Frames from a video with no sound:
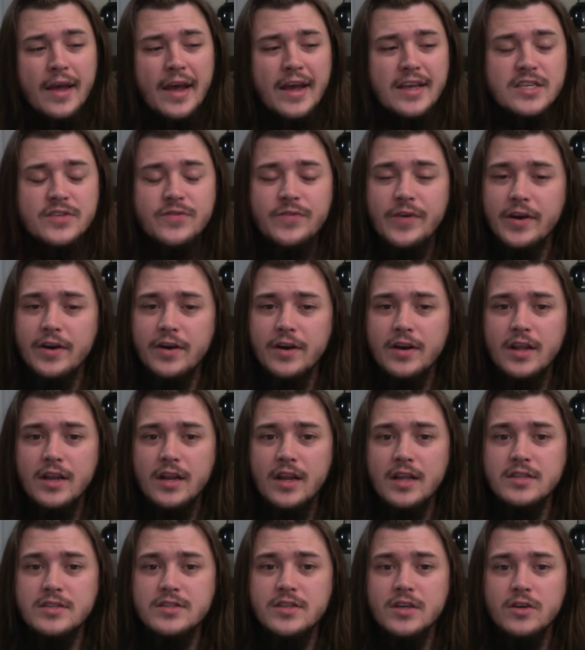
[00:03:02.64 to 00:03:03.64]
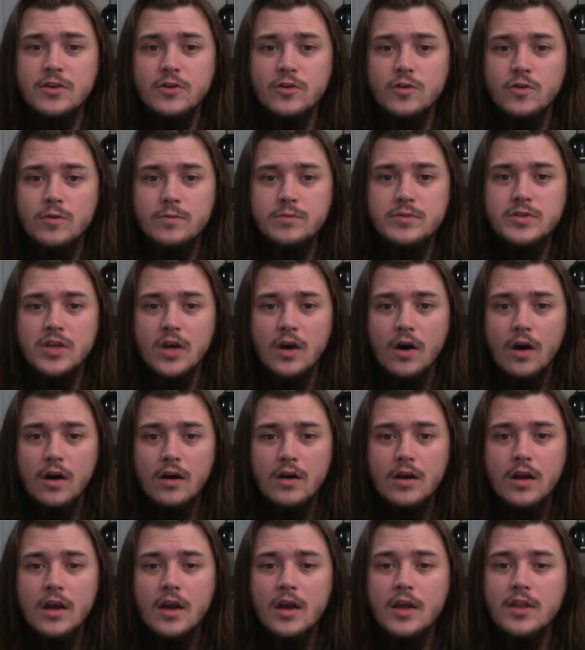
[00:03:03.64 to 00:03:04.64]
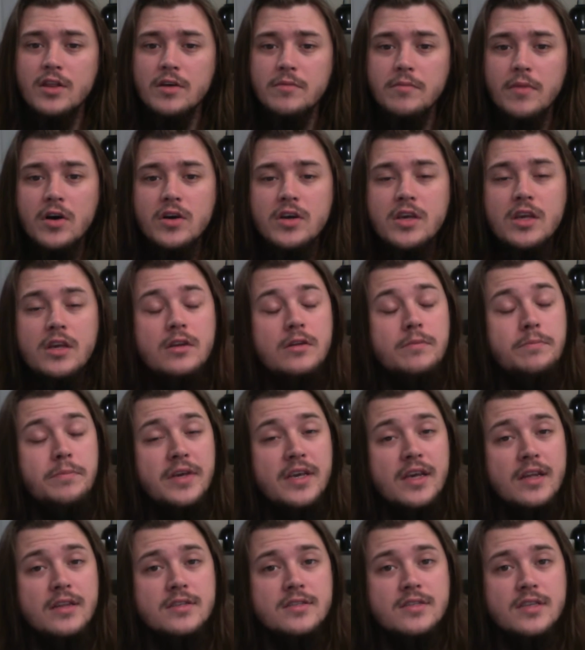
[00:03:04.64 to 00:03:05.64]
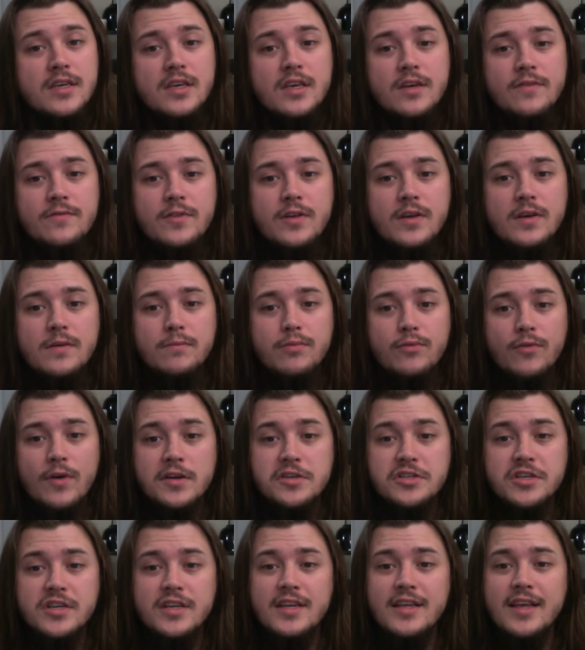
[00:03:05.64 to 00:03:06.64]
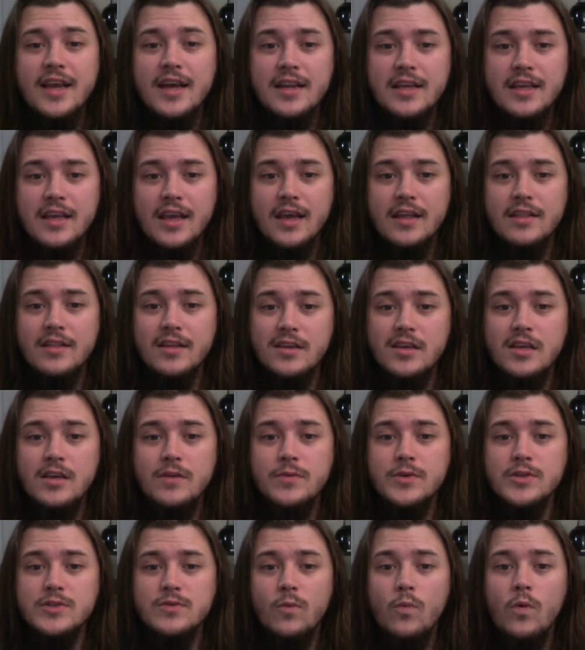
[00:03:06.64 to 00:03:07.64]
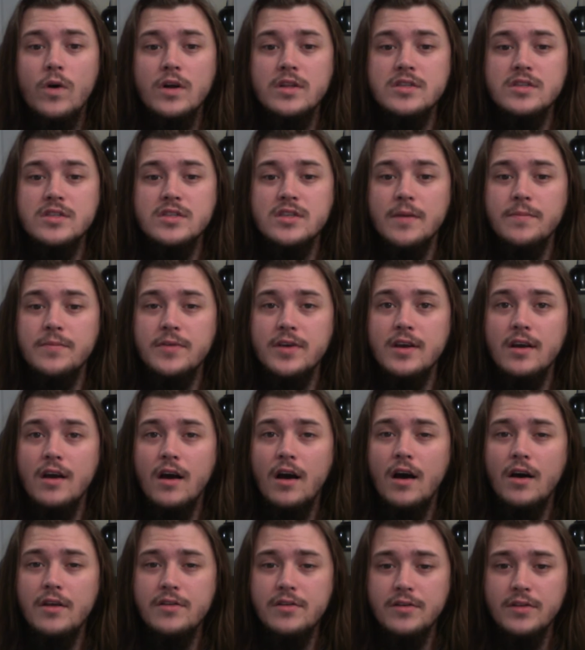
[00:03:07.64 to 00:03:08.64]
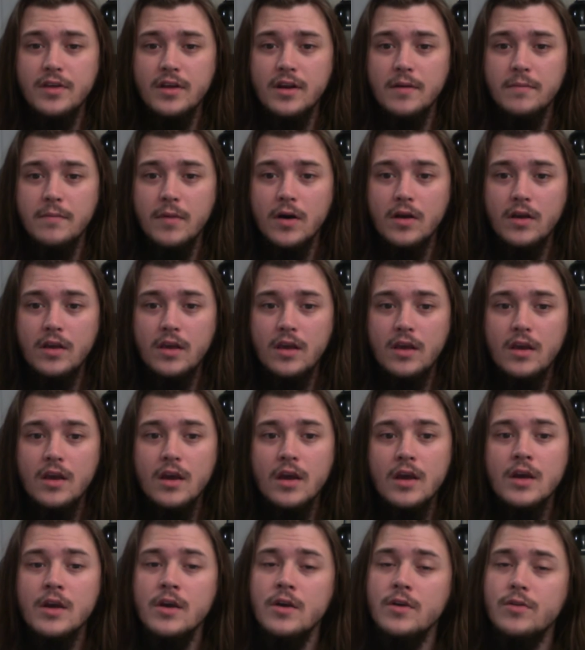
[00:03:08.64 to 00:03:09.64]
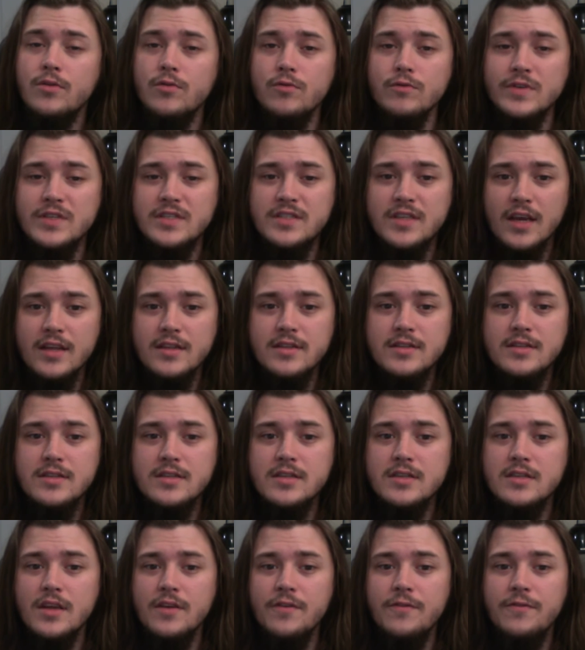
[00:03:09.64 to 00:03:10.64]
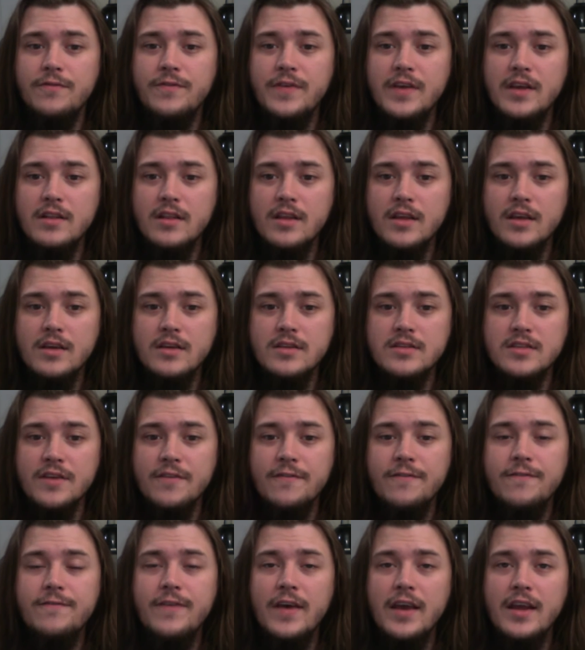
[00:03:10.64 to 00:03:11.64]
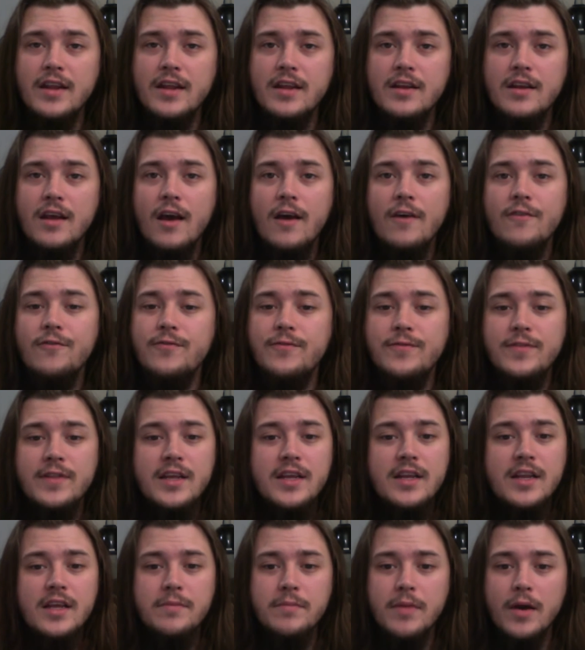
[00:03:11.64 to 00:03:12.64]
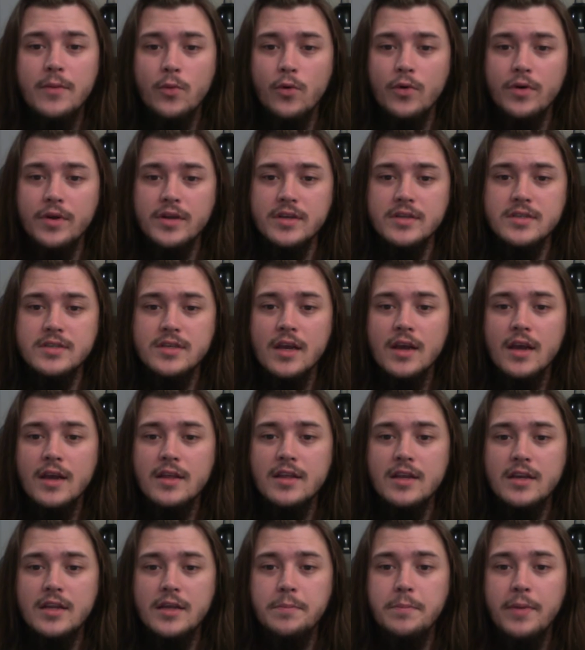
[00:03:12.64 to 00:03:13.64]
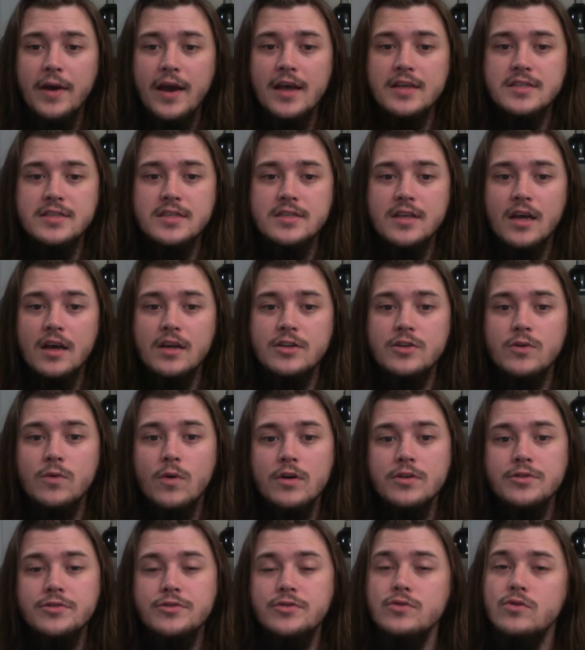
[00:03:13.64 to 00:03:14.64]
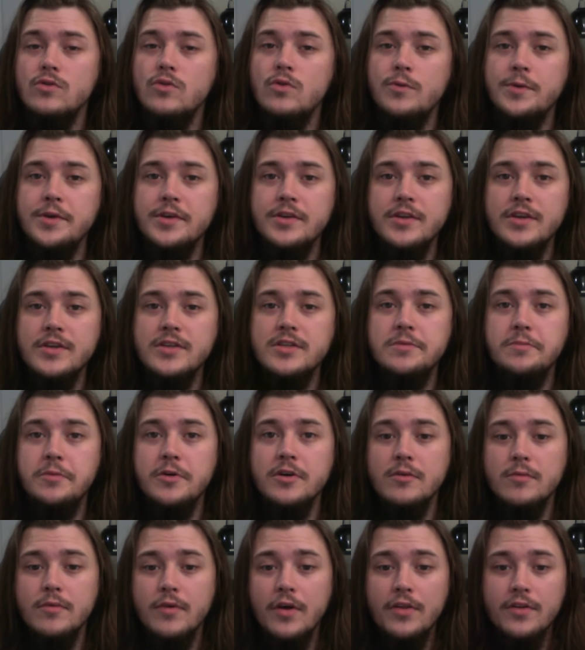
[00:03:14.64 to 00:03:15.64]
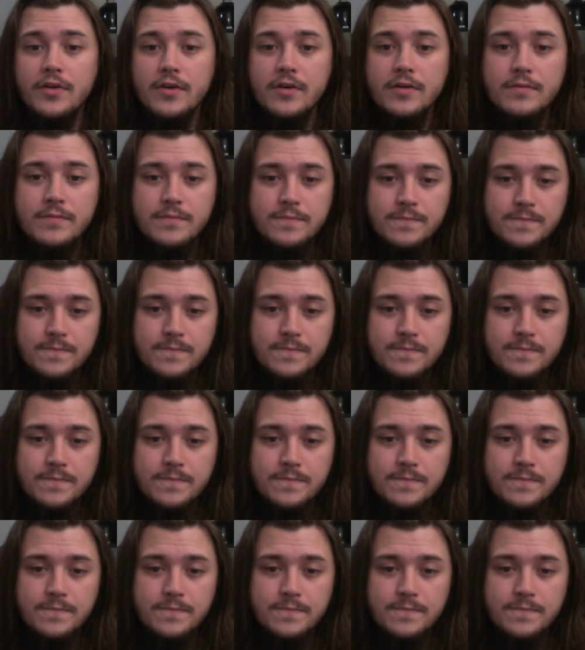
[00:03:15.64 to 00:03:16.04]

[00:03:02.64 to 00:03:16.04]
As Ferredin and Zakub talk, the monkey begins to give the impression yet again that he was once something other than a monkey, through scents and feelings and faded, fleeting memories that he passes on to our dual-wielding spear brother.